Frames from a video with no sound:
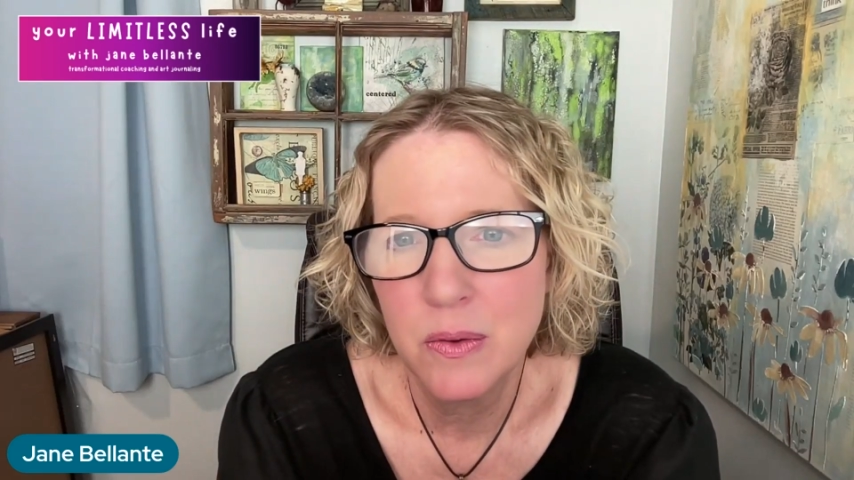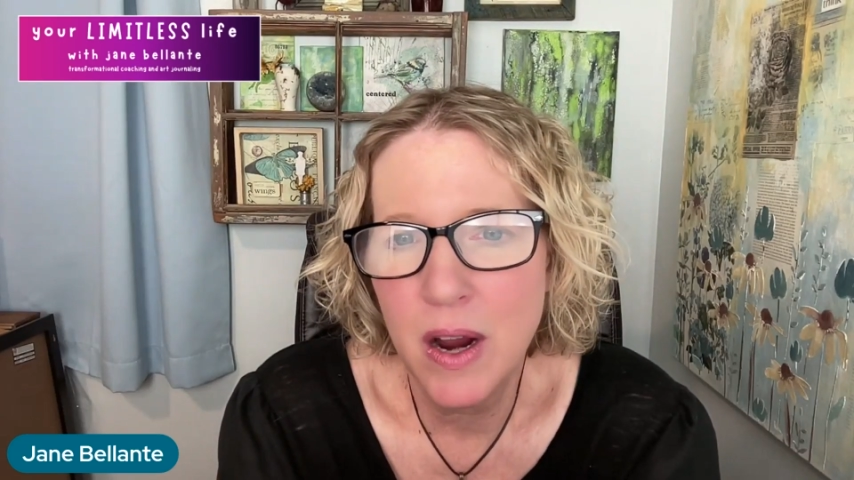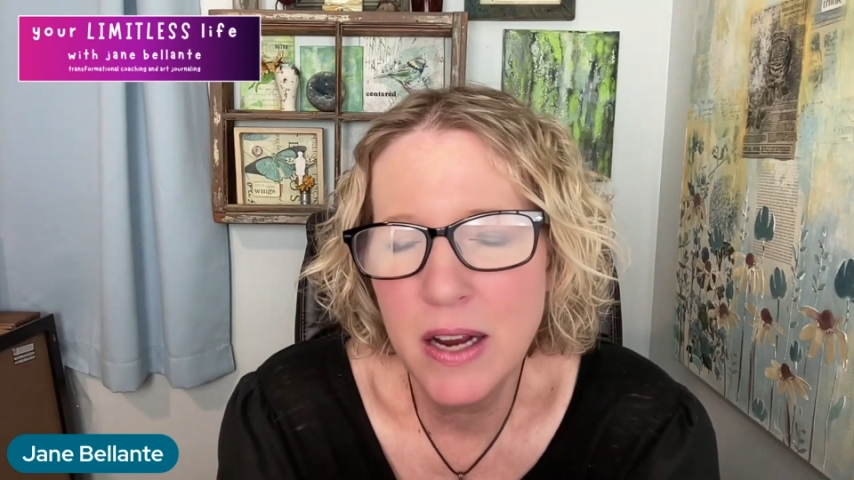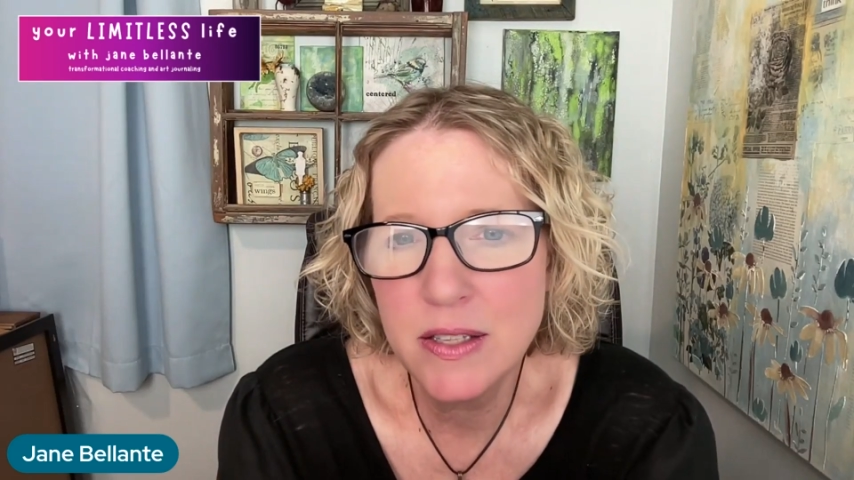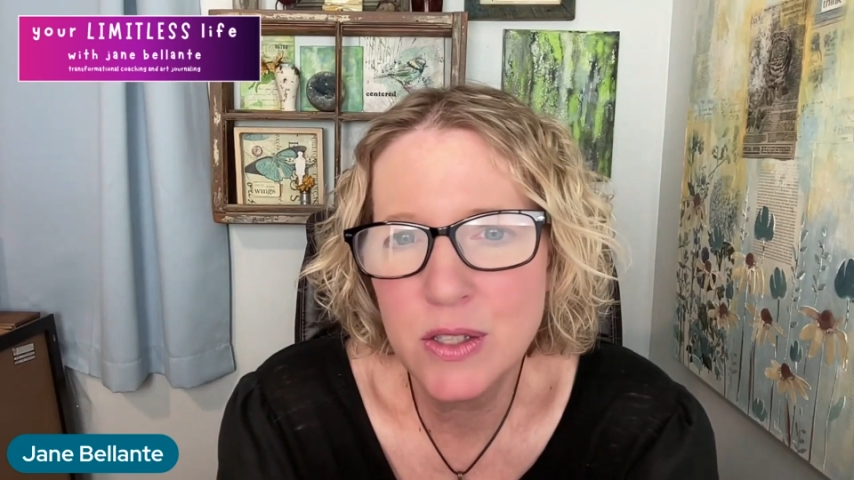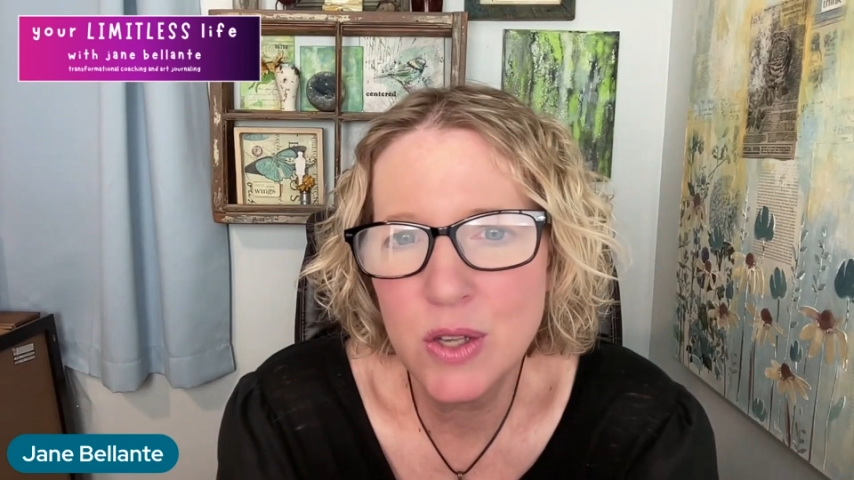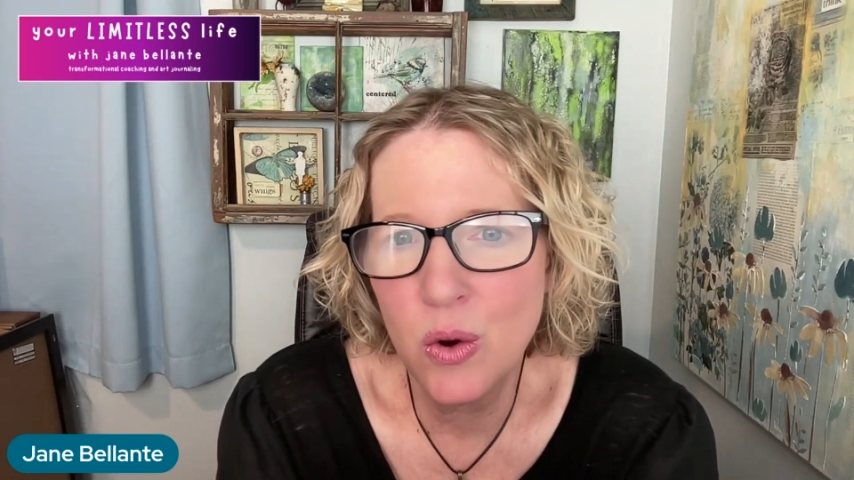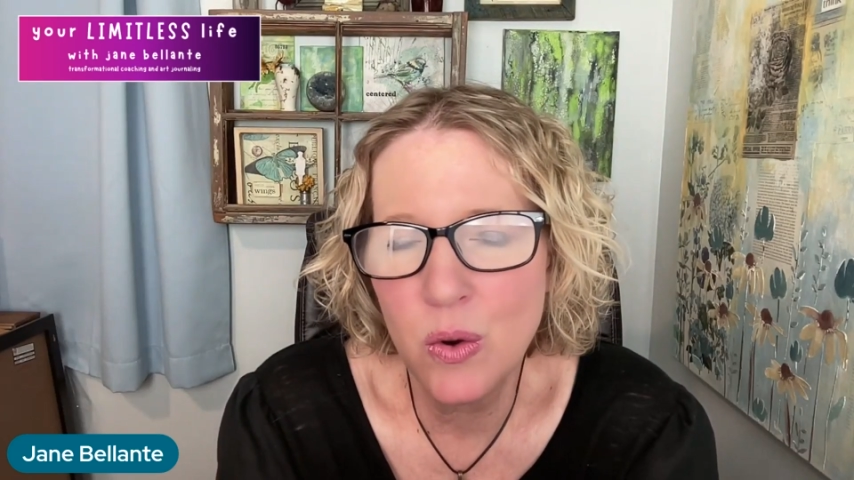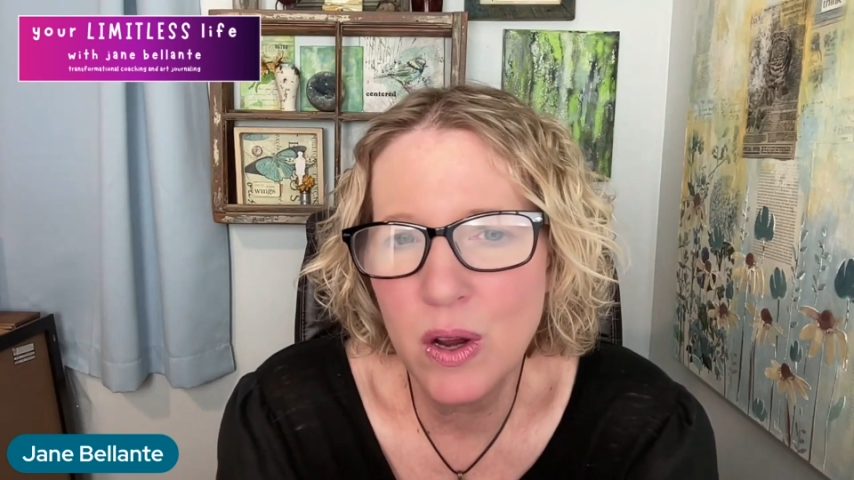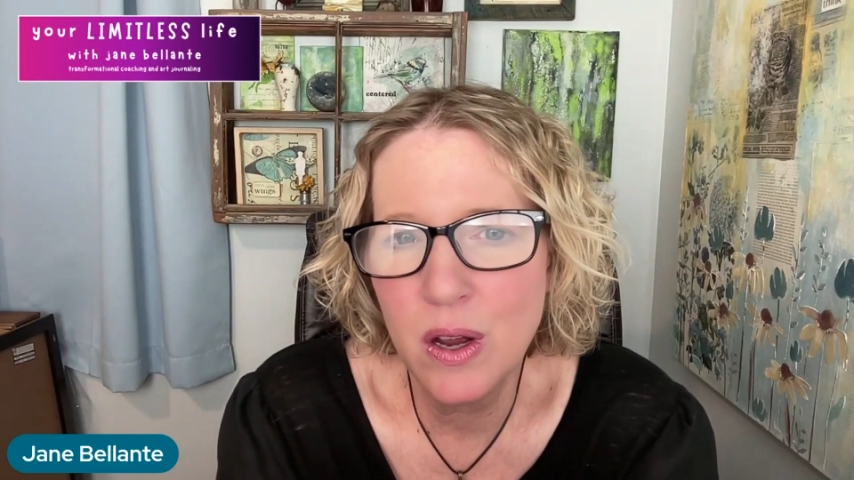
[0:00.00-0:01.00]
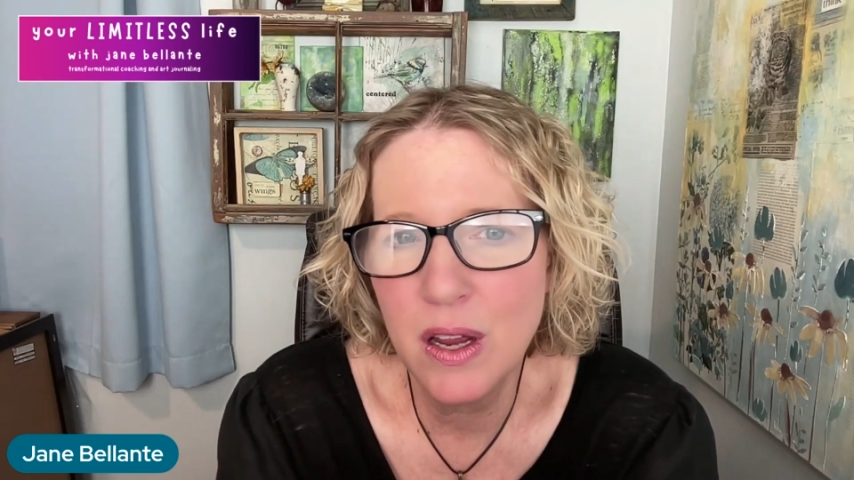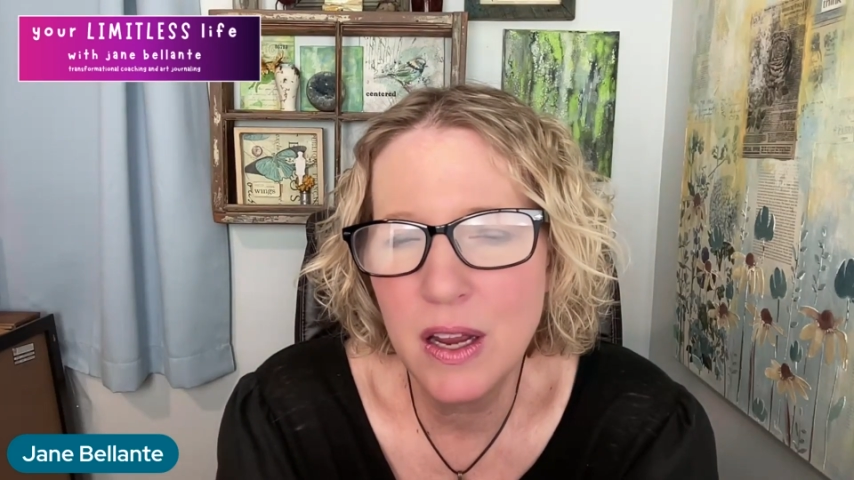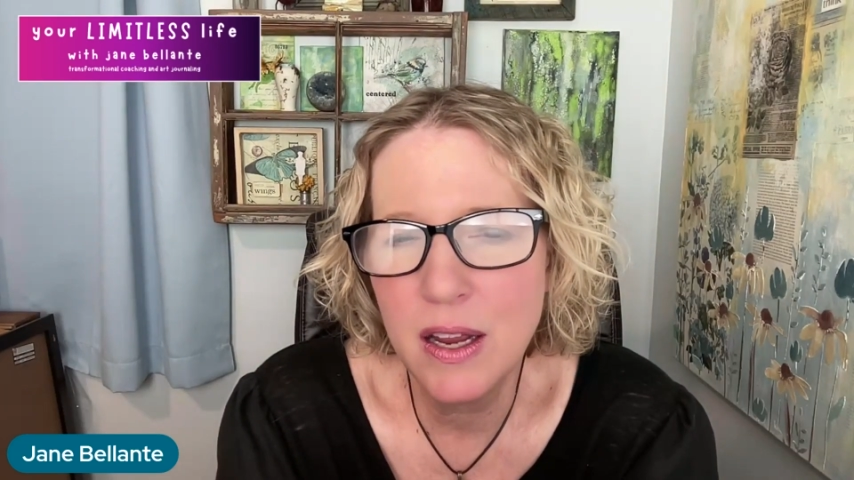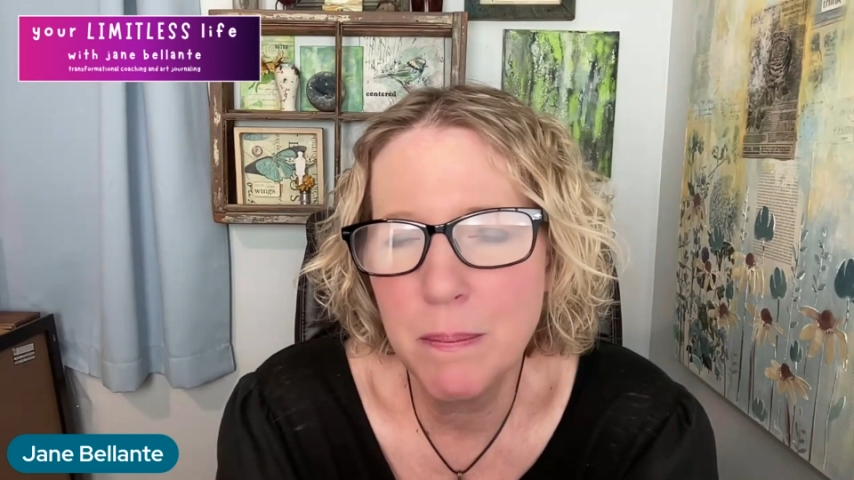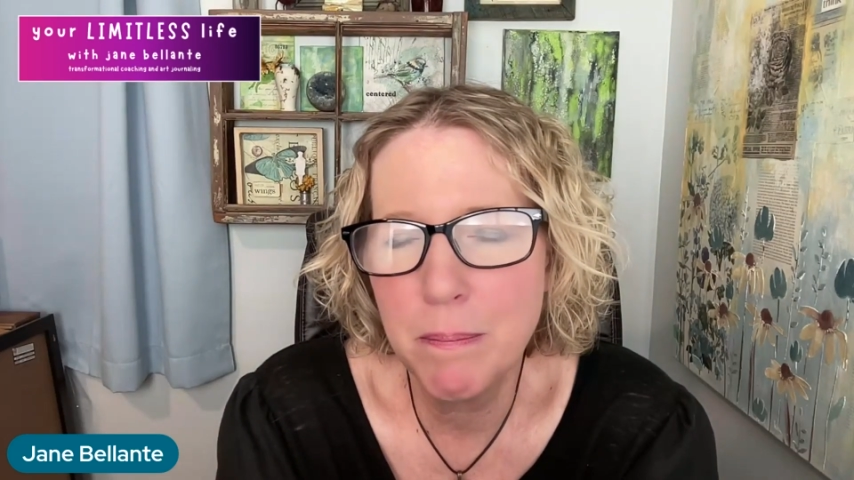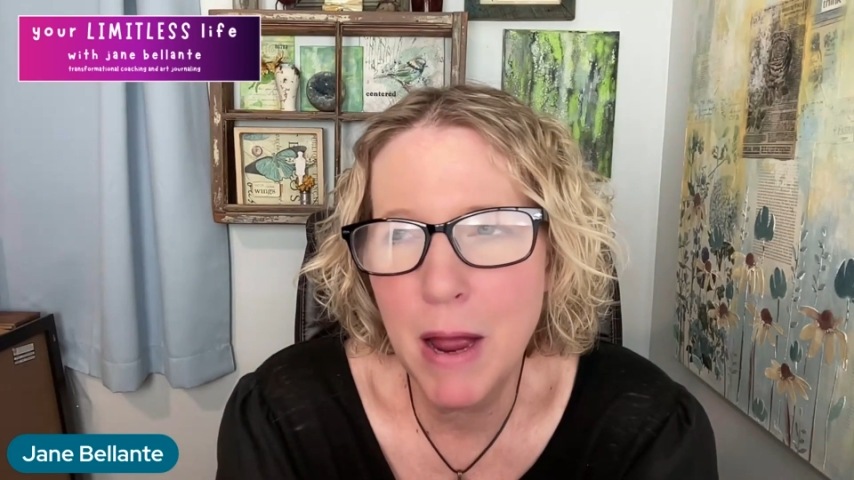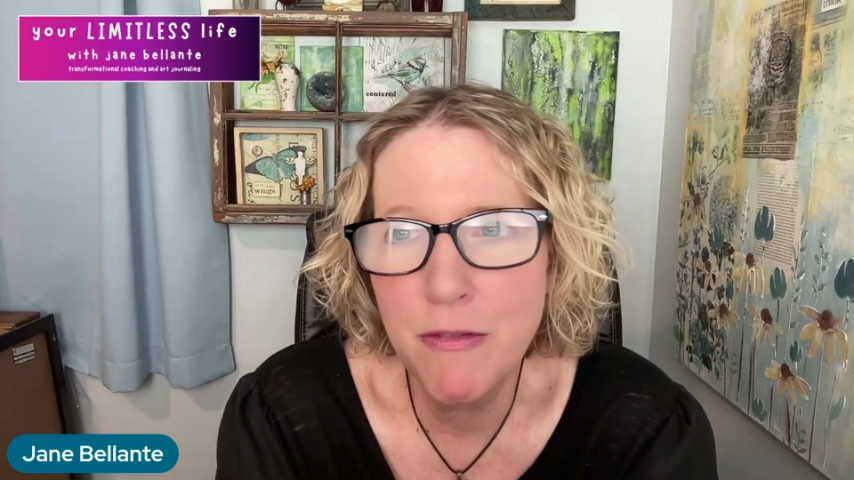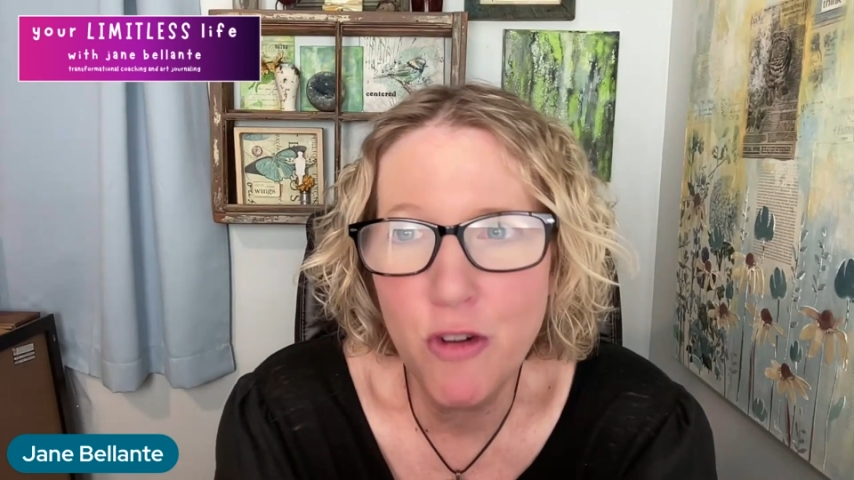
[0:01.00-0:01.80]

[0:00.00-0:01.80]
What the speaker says: Right? So my